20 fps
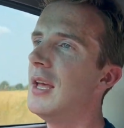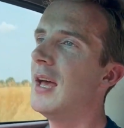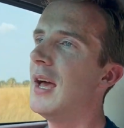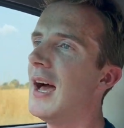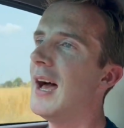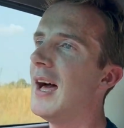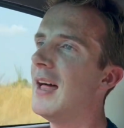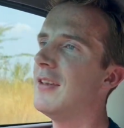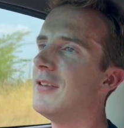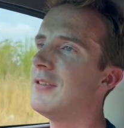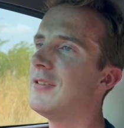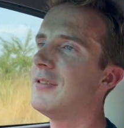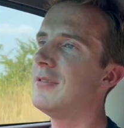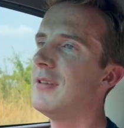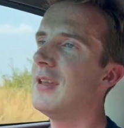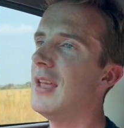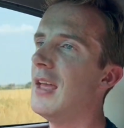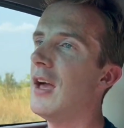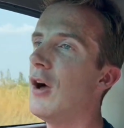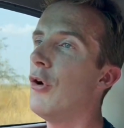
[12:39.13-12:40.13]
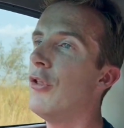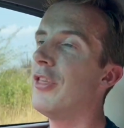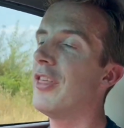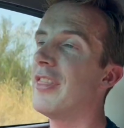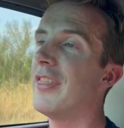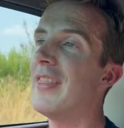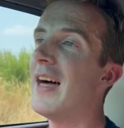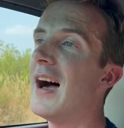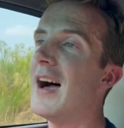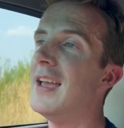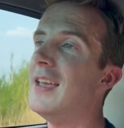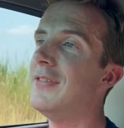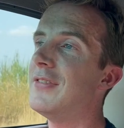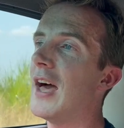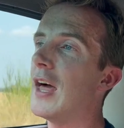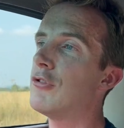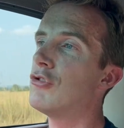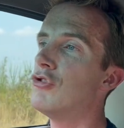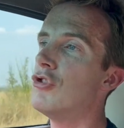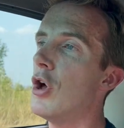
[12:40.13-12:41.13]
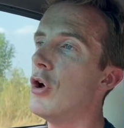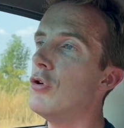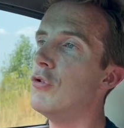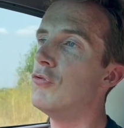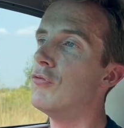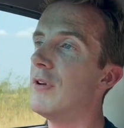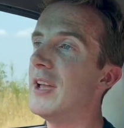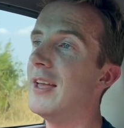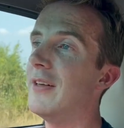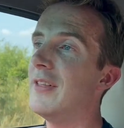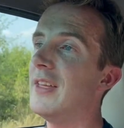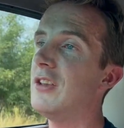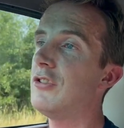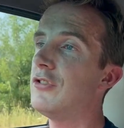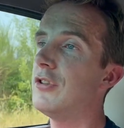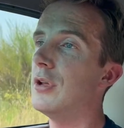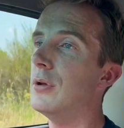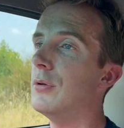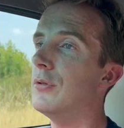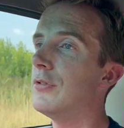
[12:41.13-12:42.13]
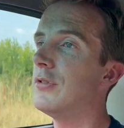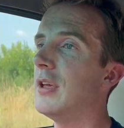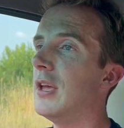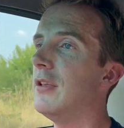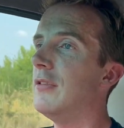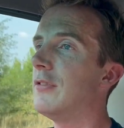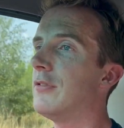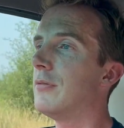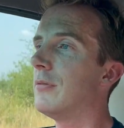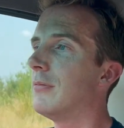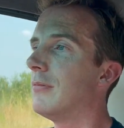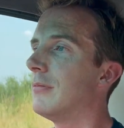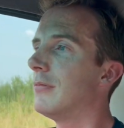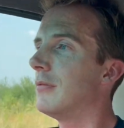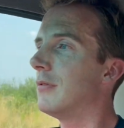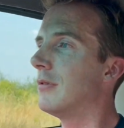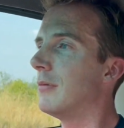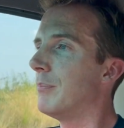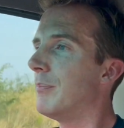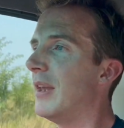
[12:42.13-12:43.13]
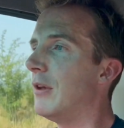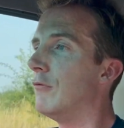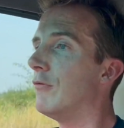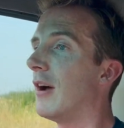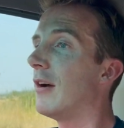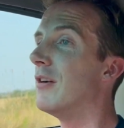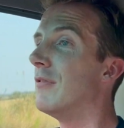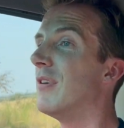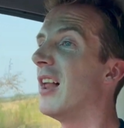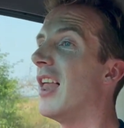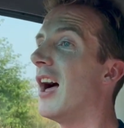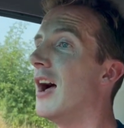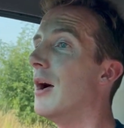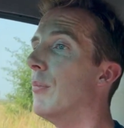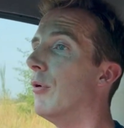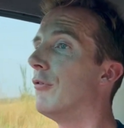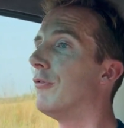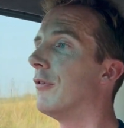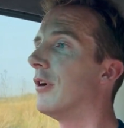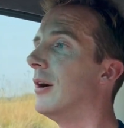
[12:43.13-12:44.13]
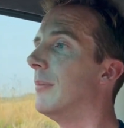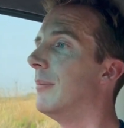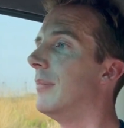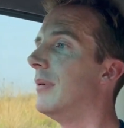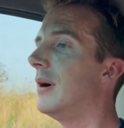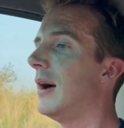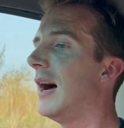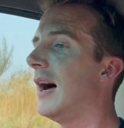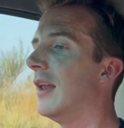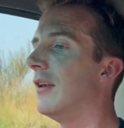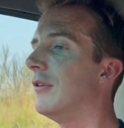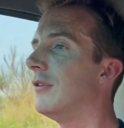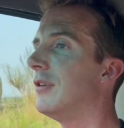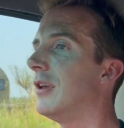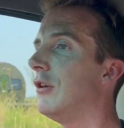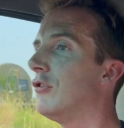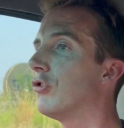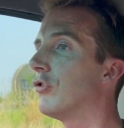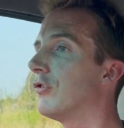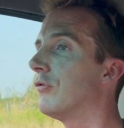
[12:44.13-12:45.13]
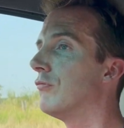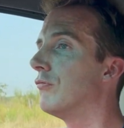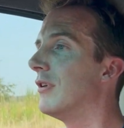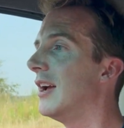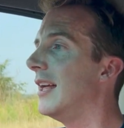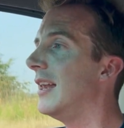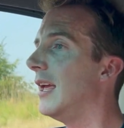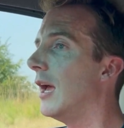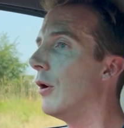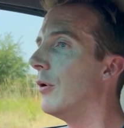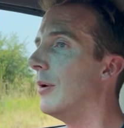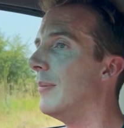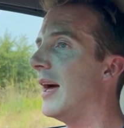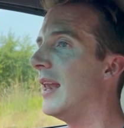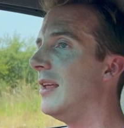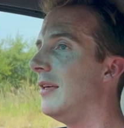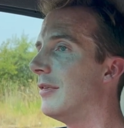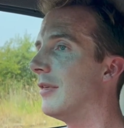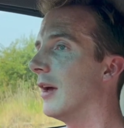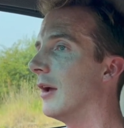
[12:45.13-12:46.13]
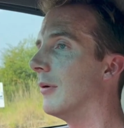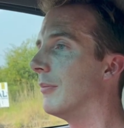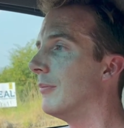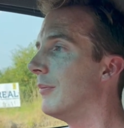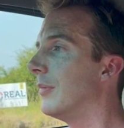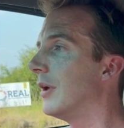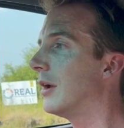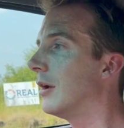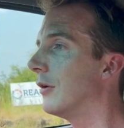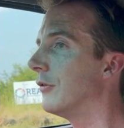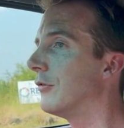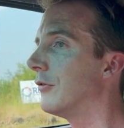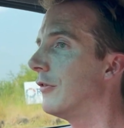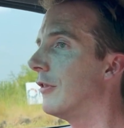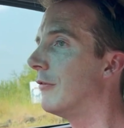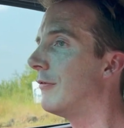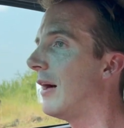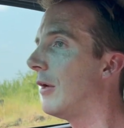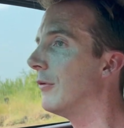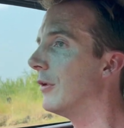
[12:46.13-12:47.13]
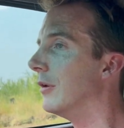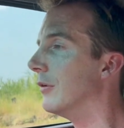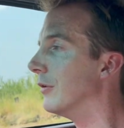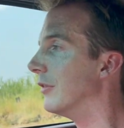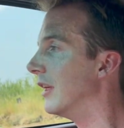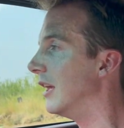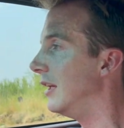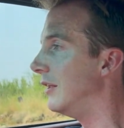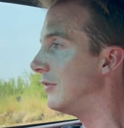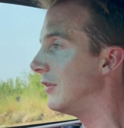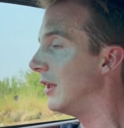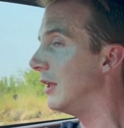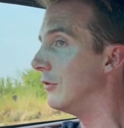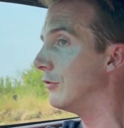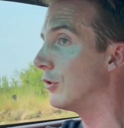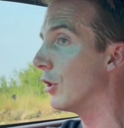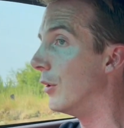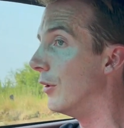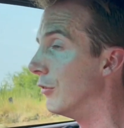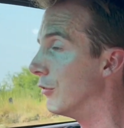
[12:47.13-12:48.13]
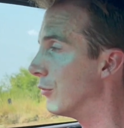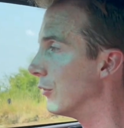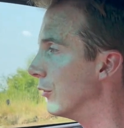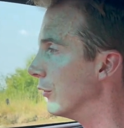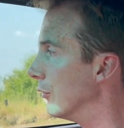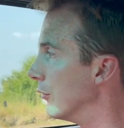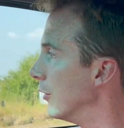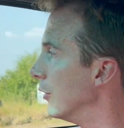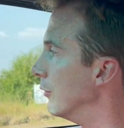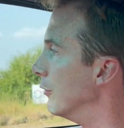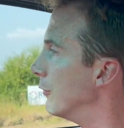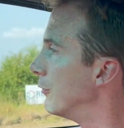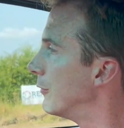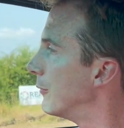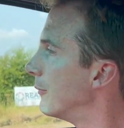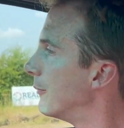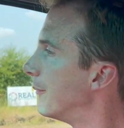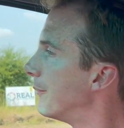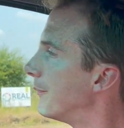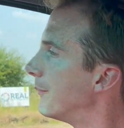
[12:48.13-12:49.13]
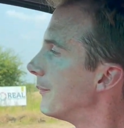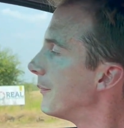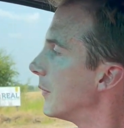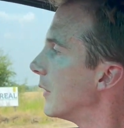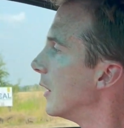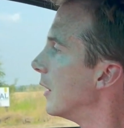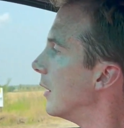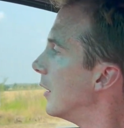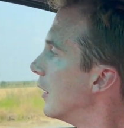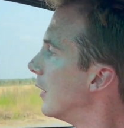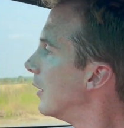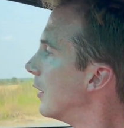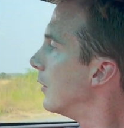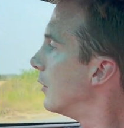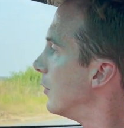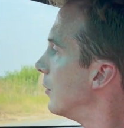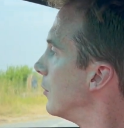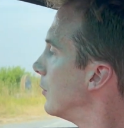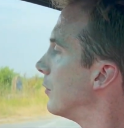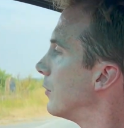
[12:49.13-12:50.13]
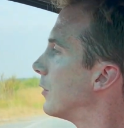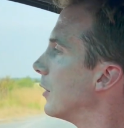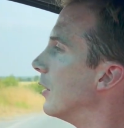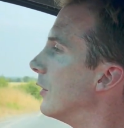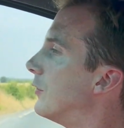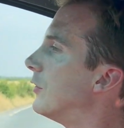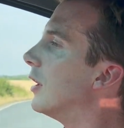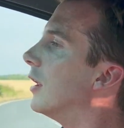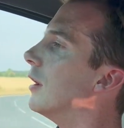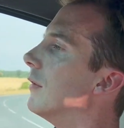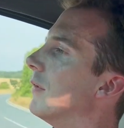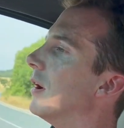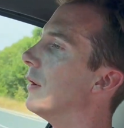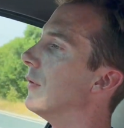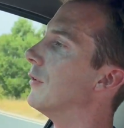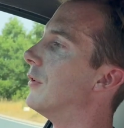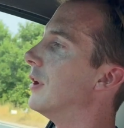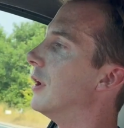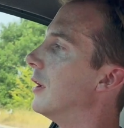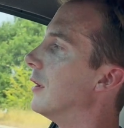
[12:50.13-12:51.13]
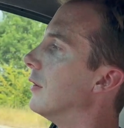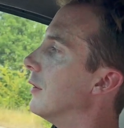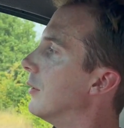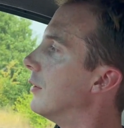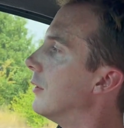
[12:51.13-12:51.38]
And other than that, he's had no real issues. It's been very reliable for him, and it doesn't really owe him anything because the value of these is going through the roof. Just going to turn it around here.